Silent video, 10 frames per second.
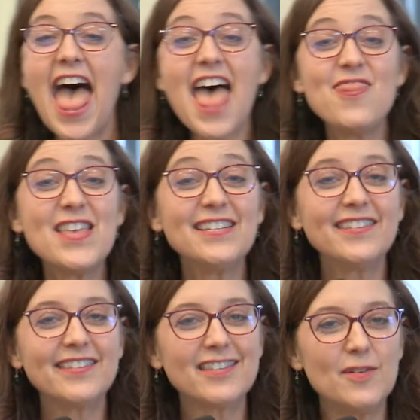And then
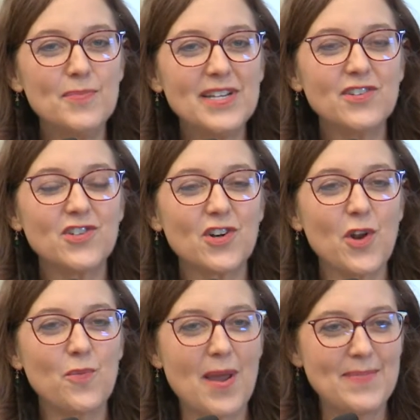someone
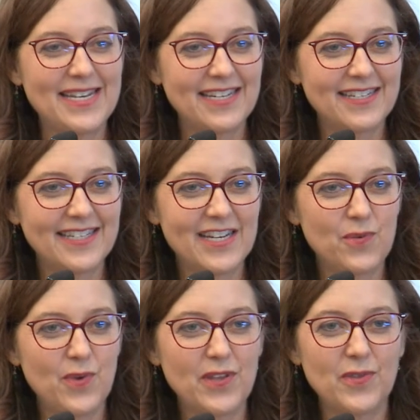started
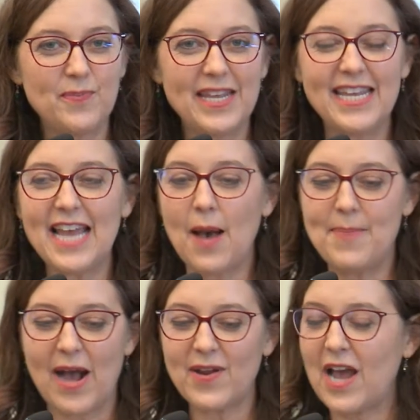reminiscing with me
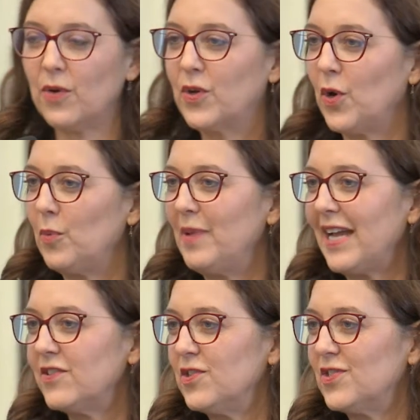about how
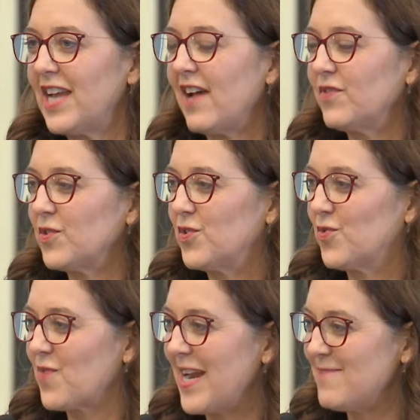Goldblatt's used to have those
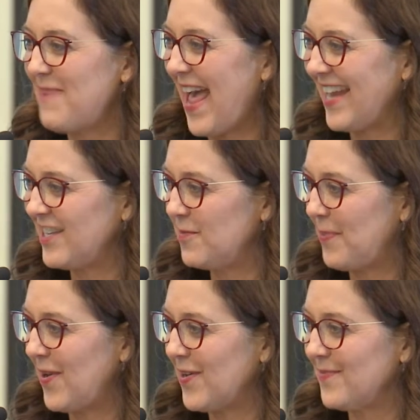great pet
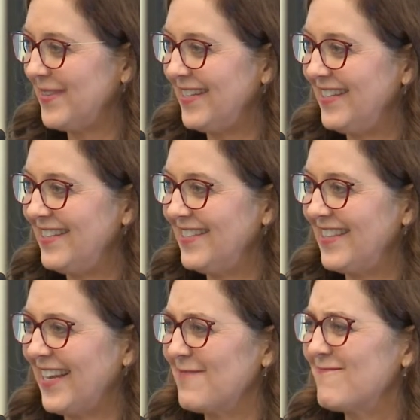departments.
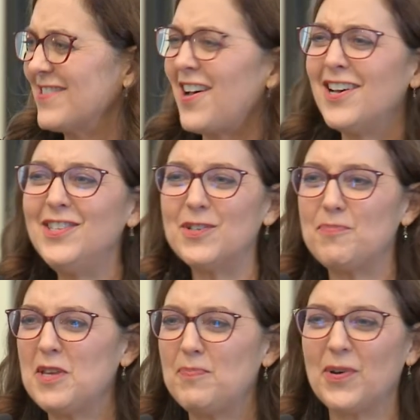Like, tons of
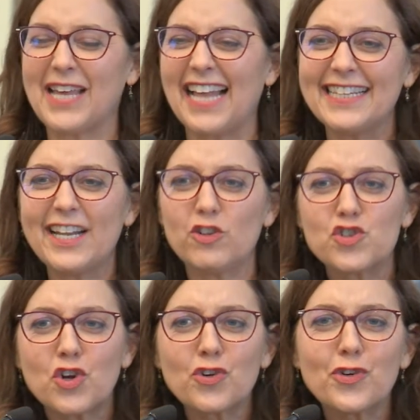people got little
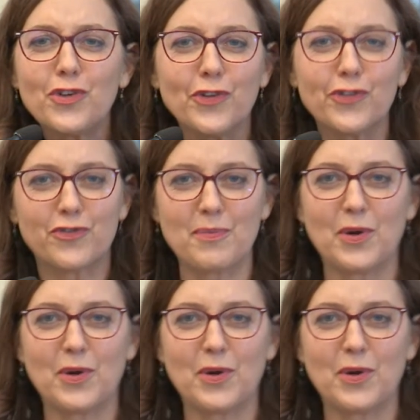turtles from